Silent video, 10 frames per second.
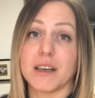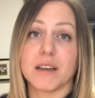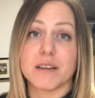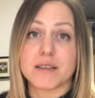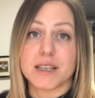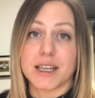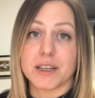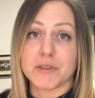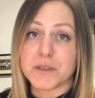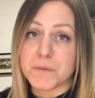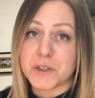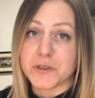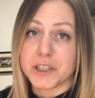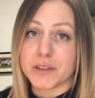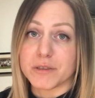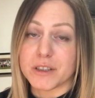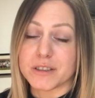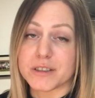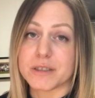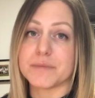The singing Christmas tree, you
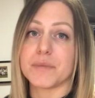ask?